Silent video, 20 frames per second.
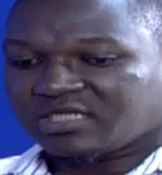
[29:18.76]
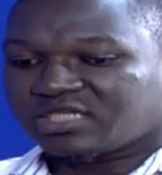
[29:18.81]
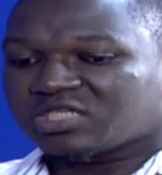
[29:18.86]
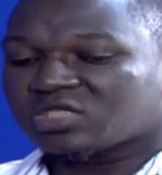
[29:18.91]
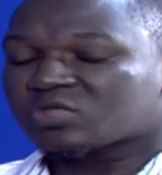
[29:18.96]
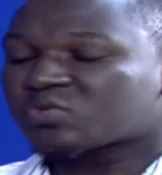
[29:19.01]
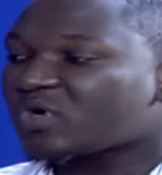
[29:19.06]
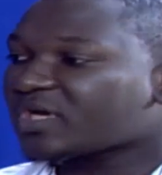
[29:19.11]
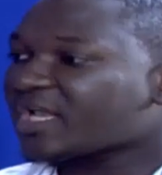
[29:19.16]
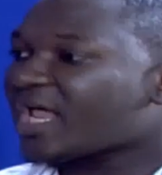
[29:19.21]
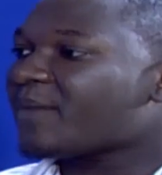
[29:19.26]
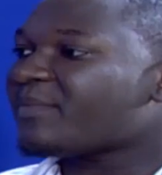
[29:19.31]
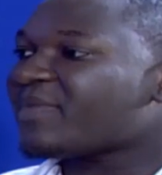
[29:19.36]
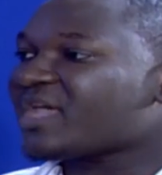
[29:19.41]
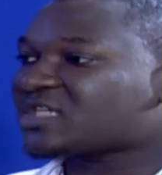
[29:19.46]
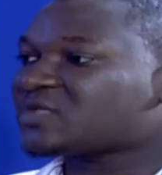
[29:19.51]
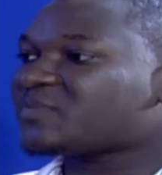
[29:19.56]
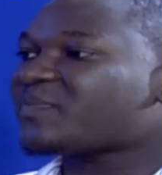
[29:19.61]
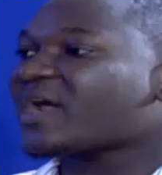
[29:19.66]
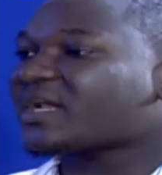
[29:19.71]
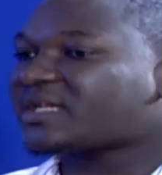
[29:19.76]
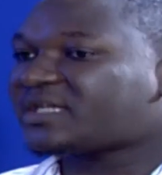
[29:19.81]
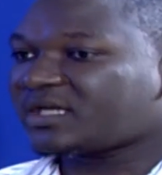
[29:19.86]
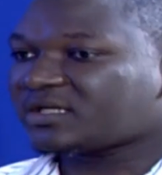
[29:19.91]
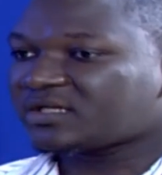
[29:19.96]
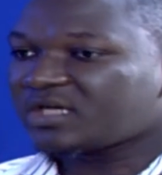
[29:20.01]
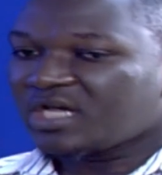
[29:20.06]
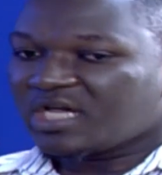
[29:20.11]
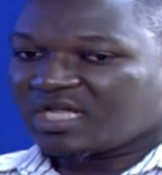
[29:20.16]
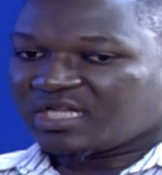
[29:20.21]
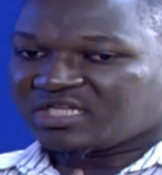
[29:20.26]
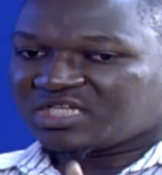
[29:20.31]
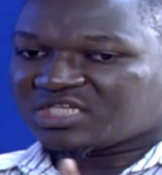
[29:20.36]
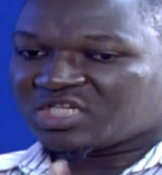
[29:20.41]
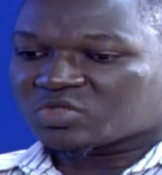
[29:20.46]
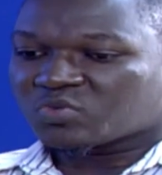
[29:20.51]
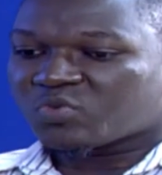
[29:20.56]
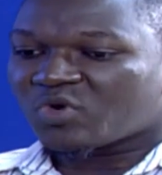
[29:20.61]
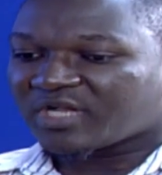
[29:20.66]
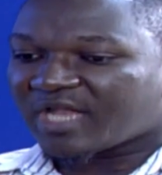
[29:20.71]
this is what I'm expected. This
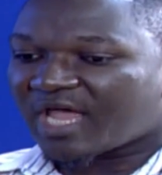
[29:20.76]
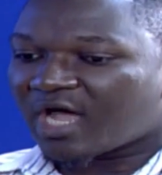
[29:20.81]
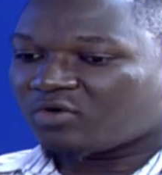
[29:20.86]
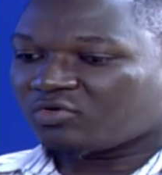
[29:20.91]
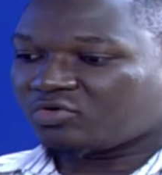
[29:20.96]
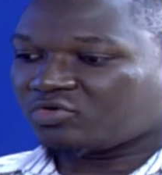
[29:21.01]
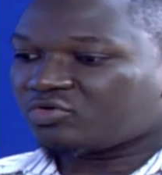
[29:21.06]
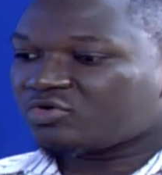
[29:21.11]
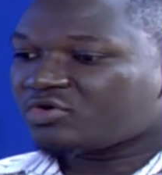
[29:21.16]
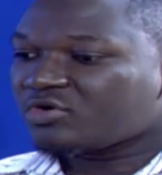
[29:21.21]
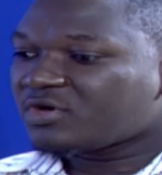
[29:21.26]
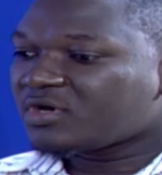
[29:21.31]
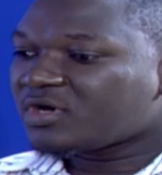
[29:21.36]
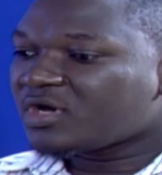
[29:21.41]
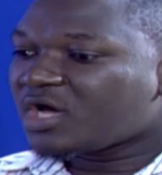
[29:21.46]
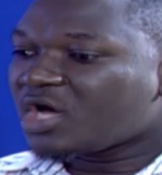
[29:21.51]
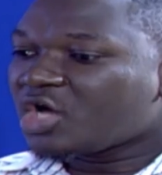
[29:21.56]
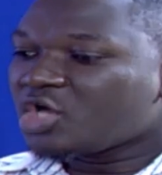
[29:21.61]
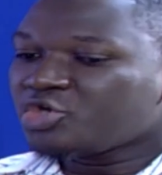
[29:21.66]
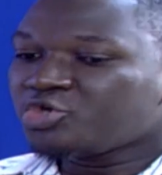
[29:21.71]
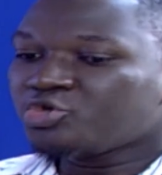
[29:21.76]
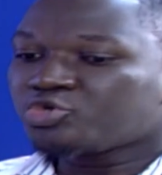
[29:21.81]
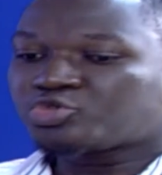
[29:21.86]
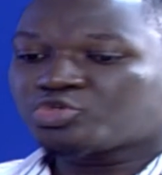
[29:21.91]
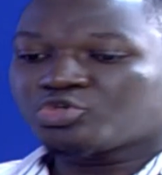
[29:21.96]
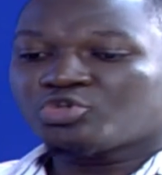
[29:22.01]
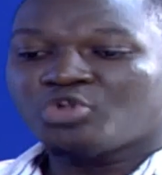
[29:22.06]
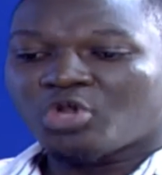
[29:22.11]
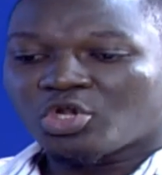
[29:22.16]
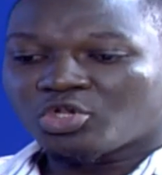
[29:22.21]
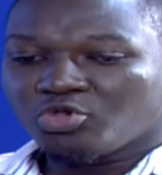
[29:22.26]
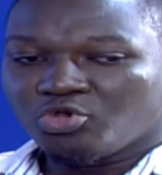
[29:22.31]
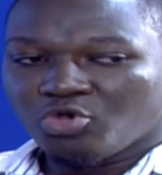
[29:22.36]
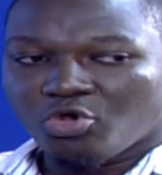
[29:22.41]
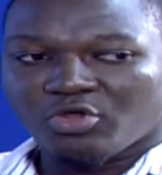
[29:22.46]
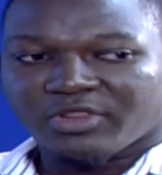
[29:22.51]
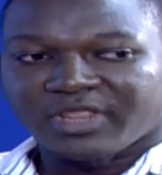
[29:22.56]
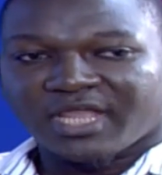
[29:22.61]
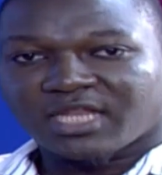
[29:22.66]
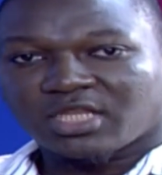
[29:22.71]
is what I will. You should not
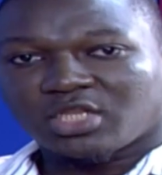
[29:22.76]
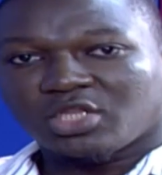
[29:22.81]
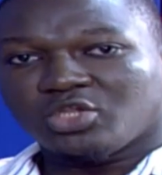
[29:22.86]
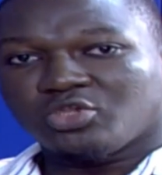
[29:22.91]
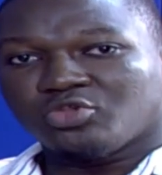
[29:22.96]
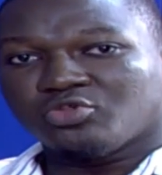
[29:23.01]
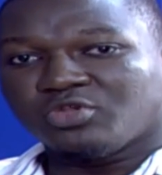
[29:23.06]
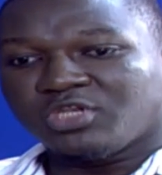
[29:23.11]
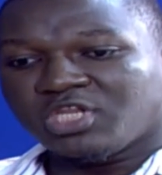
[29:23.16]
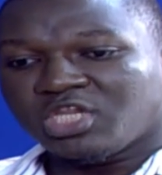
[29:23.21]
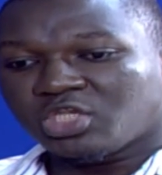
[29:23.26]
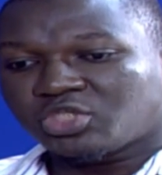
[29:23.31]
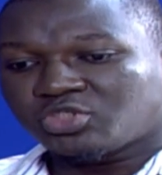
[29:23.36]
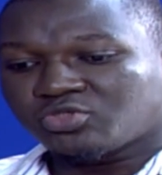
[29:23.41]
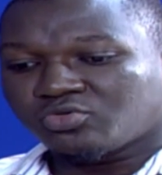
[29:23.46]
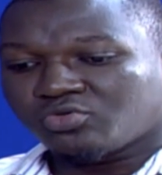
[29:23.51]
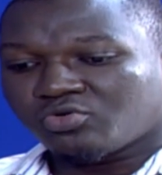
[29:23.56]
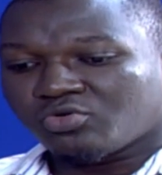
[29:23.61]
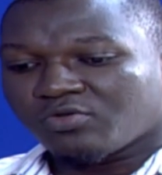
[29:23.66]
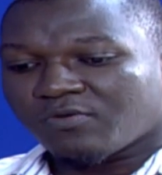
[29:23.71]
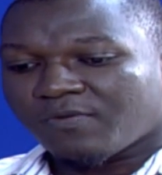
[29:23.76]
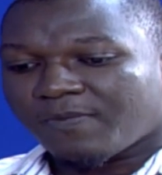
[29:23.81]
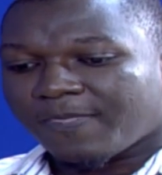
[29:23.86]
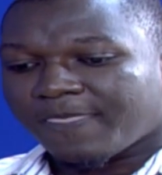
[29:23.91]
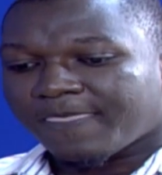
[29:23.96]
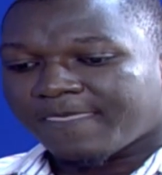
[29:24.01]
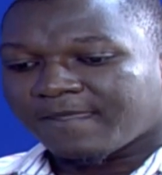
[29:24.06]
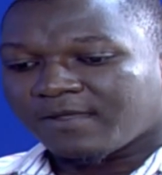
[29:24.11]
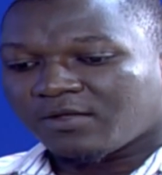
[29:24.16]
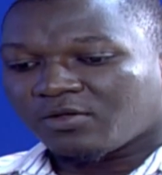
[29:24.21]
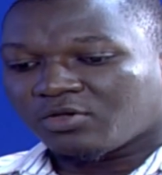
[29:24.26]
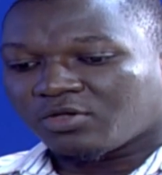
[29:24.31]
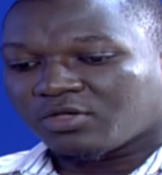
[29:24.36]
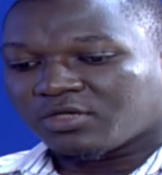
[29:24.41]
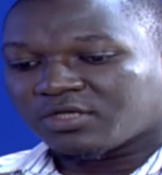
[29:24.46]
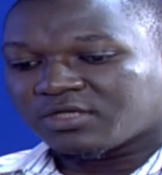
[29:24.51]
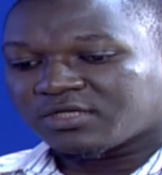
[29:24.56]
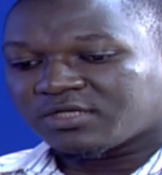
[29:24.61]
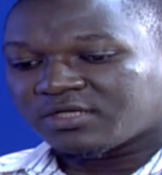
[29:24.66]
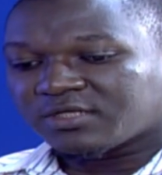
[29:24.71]
know that you need to
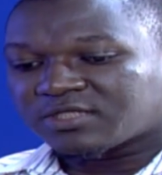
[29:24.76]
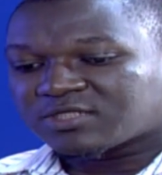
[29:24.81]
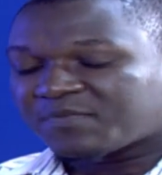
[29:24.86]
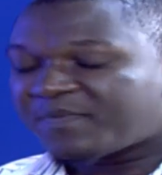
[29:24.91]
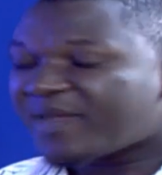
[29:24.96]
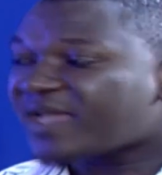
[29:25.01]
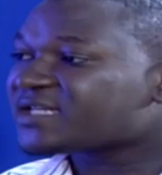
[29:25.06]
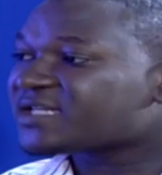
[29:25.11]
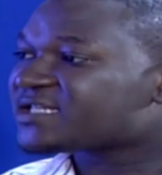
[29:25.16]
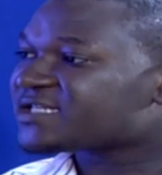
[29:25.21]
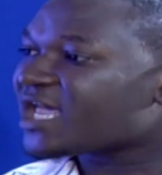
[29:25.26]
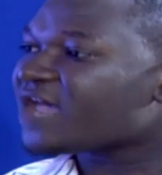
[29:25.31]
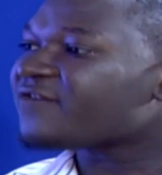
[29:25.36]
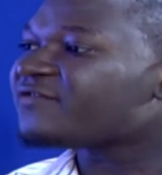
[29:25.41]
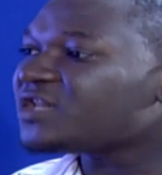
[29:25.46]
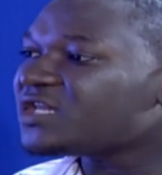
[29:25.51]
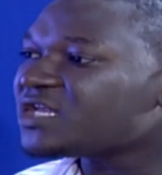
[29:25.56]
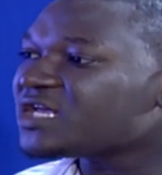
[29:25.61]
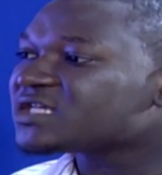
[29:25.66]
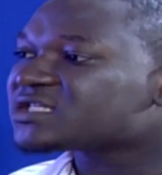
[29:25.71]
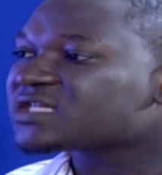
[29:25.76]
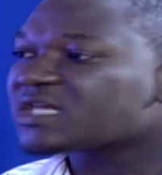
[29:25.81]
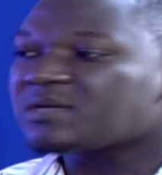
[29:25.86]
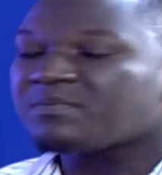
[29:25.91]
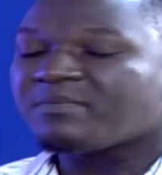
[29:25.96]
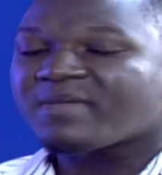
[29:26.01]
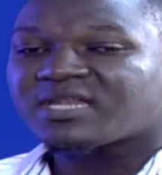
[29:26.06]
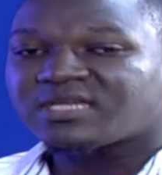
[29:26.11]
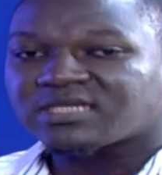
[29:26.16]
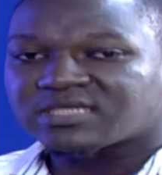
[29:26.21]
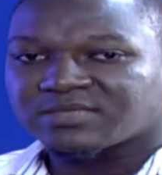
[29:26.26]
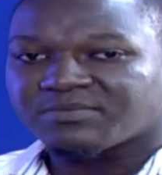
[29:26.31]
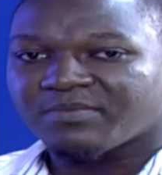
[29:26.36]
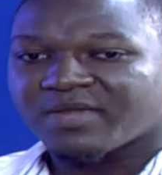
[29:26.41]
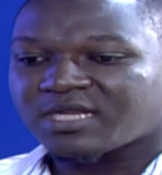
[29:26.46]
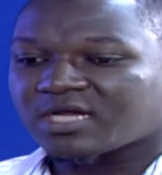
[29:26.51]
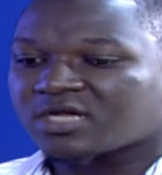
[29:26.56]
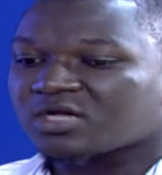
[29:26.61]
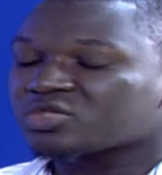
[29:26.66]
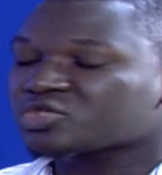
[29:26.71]
spend 7 years in
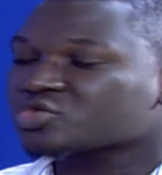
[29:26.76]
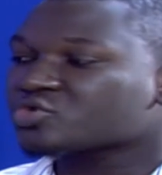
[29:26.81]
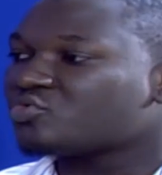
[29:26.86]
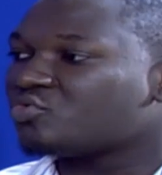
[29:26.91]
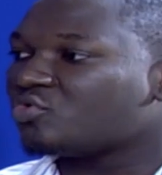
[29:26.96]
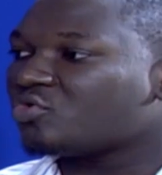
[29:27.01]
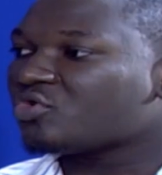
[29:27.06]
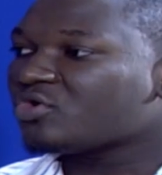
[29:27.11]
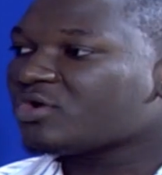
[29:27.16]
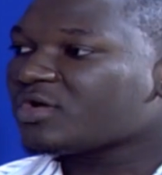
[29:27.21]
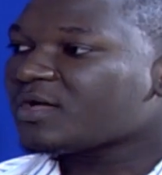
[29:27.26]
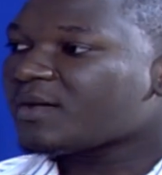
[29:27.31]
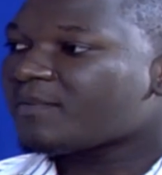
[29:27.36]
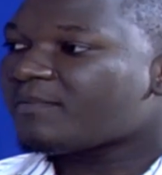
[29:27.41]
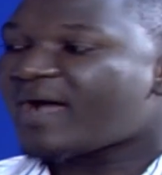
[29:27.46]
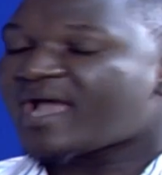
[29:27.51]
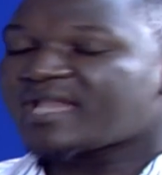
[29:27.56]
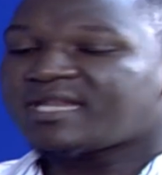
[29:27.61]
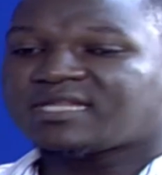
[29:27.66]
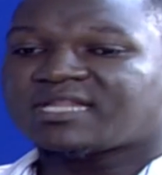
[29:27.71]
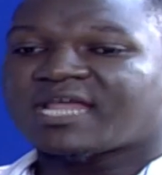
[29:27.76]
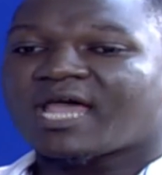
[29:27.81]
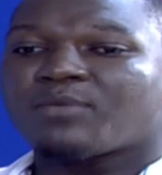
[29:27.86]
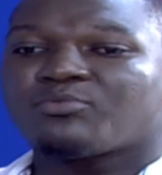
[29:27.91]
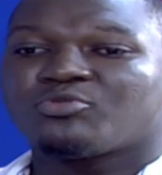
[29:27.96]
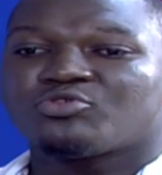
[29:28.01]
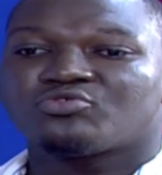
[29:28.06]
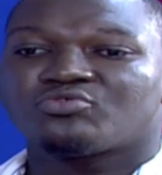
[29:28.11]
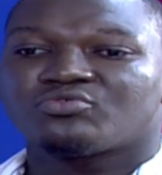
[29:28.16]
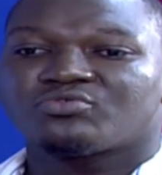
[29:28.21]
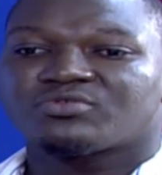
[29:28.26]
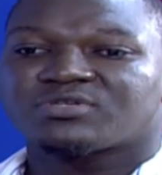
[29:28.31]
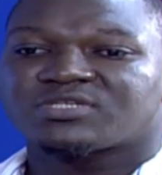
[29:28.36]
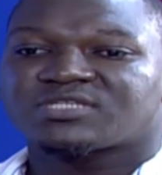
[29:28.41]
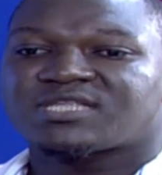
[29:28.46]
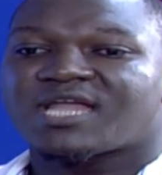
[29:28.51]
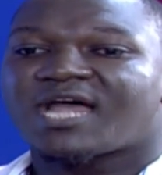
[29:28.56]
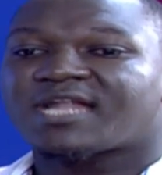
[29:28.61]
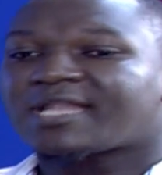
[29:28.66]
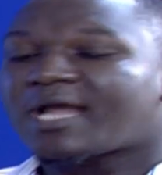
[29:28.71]
medical school by the time you
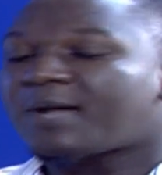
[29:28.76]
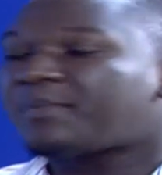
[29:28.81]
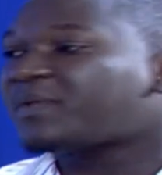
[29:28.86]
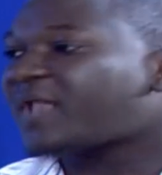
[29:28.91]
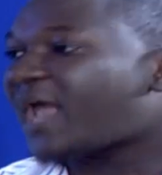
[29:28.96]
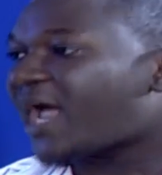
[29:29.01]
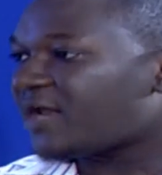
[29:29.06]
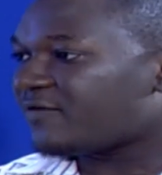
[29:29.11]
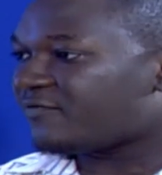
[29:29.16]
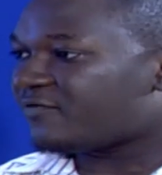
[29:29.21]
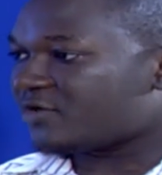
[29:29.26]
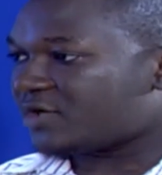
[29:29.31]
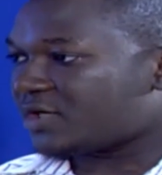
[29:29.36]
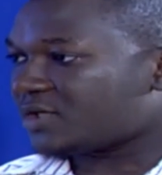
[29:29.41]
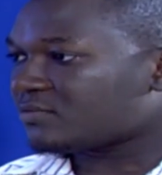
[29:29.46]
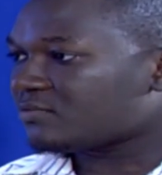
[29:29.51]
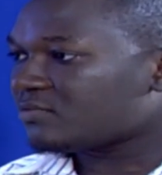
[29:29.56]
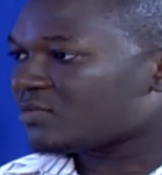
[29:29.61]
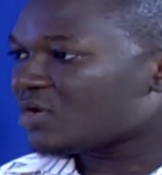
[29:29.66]
start applying for it.